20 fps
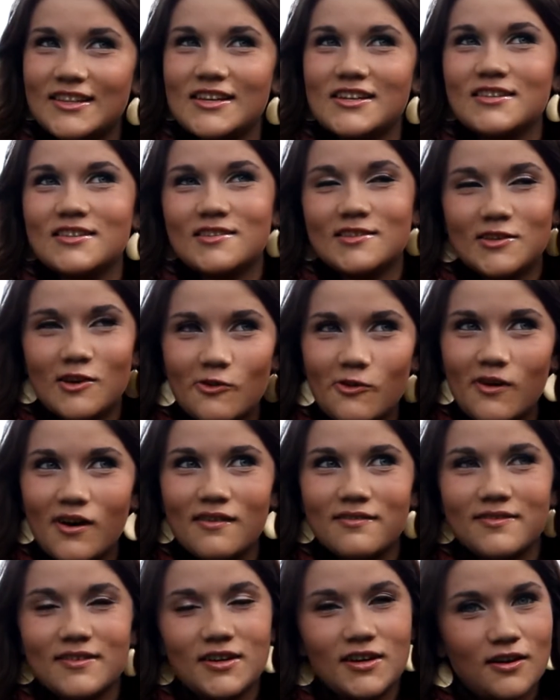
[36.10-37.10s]
that so
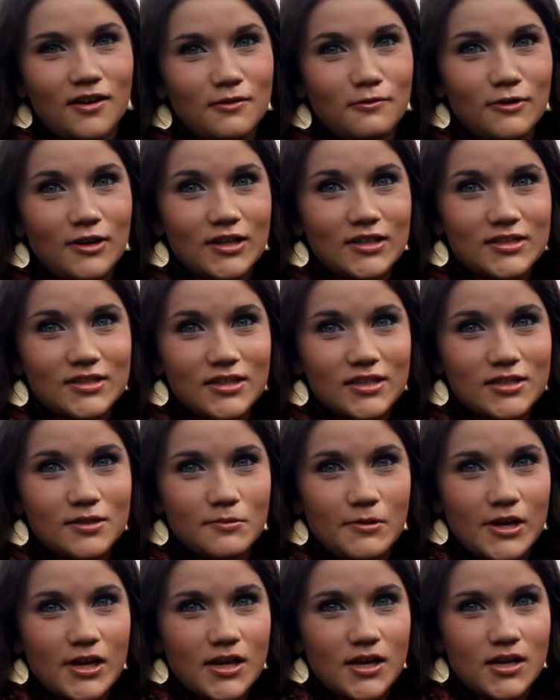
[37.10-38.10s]
often God works this
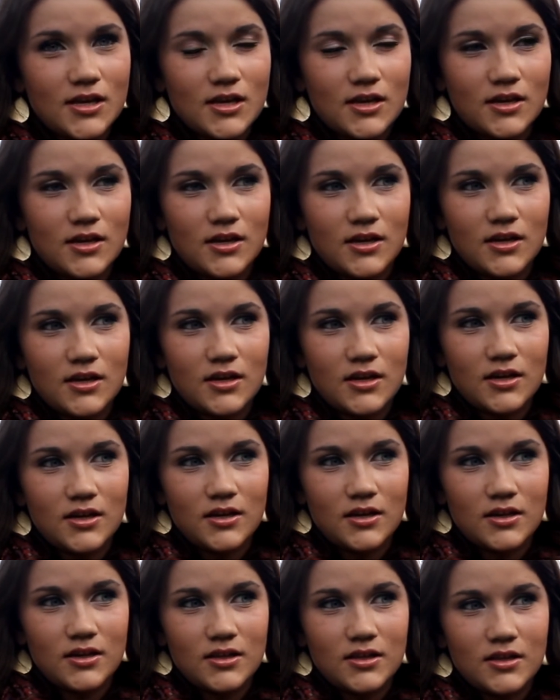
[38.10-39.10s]
way?
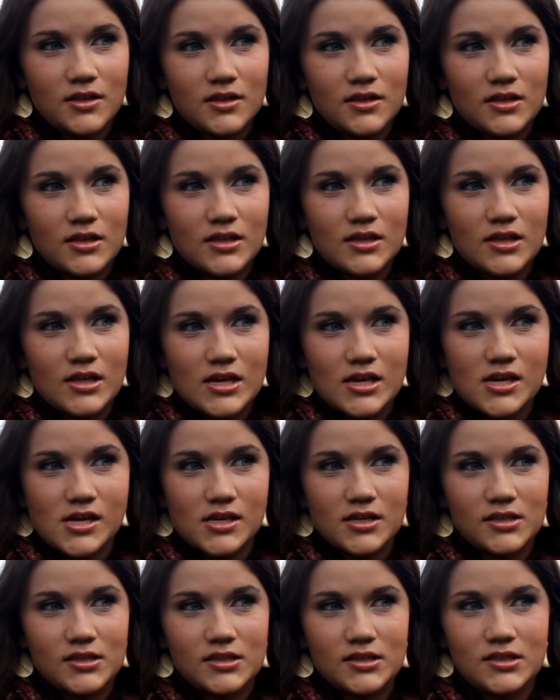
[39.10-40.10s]
The
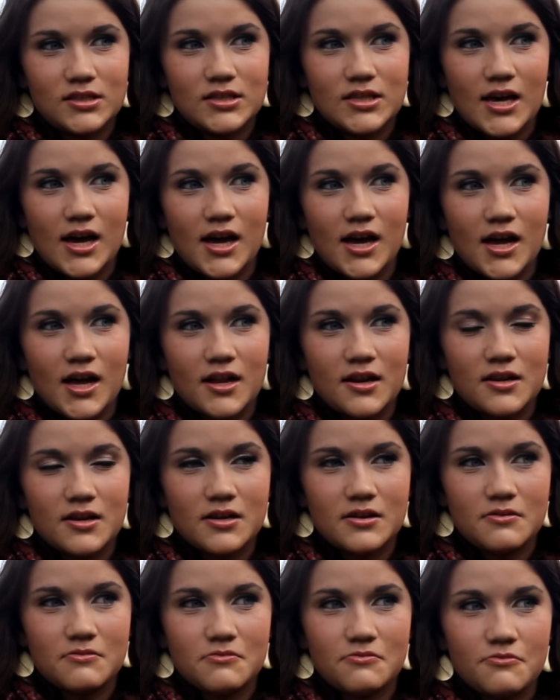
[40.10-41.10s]
things that
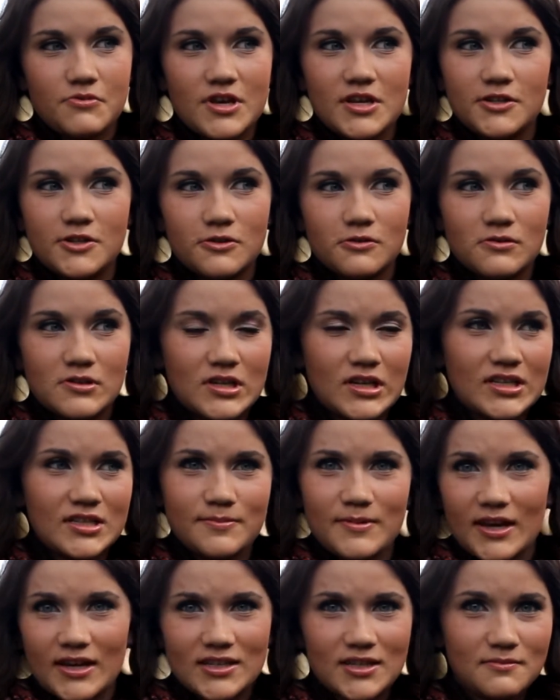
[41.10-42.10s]
we don't
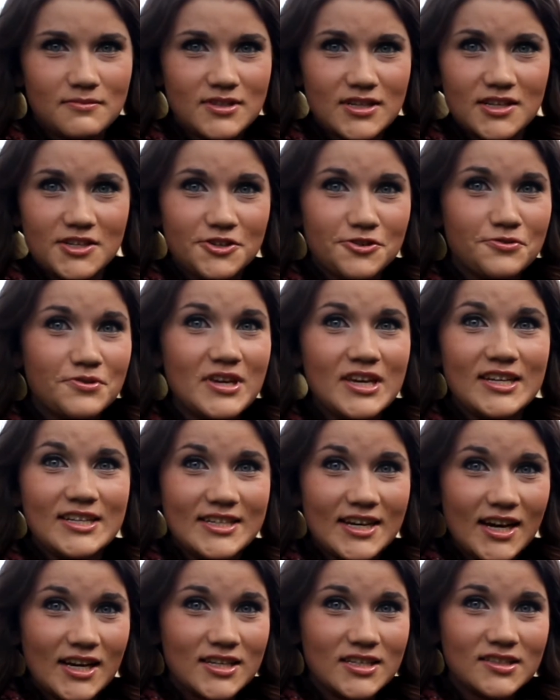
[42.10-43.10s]
expect him to do, he
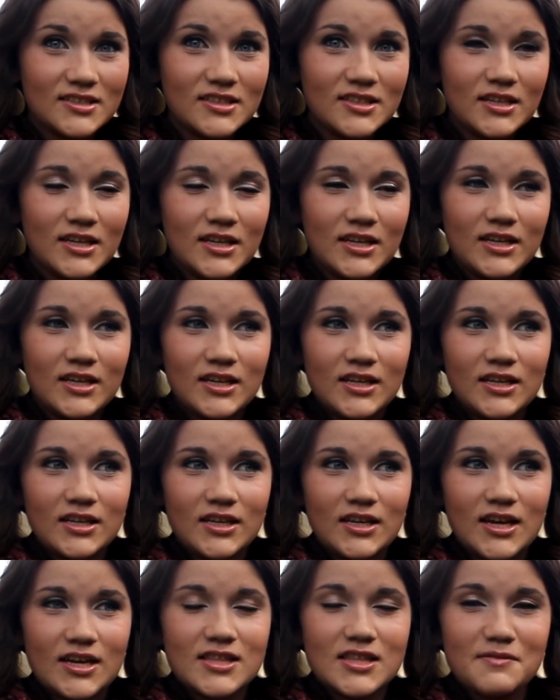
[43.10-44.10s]
does.
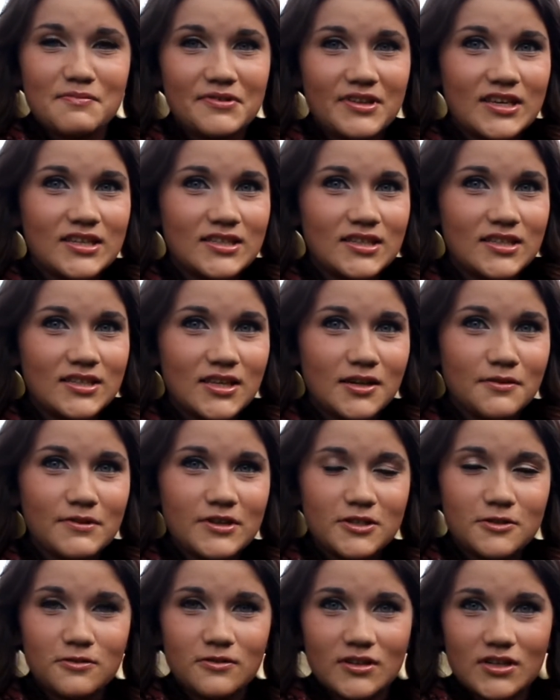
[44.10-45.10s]
And the places that we
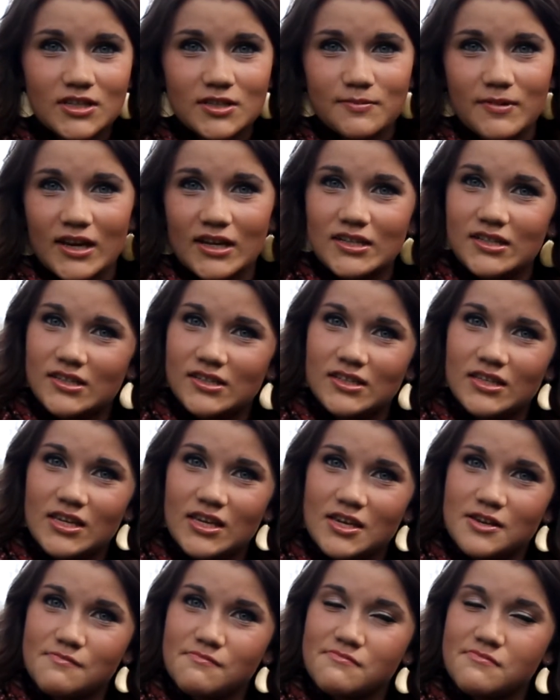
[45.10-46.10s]
don't expect to see
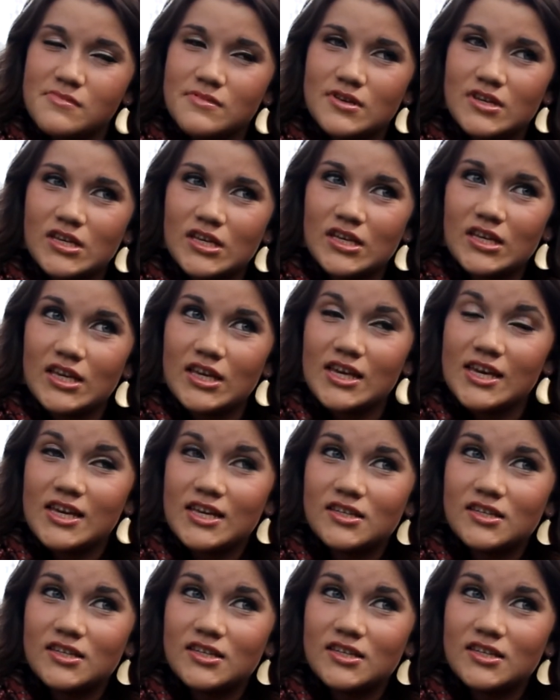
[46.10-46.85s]
him, he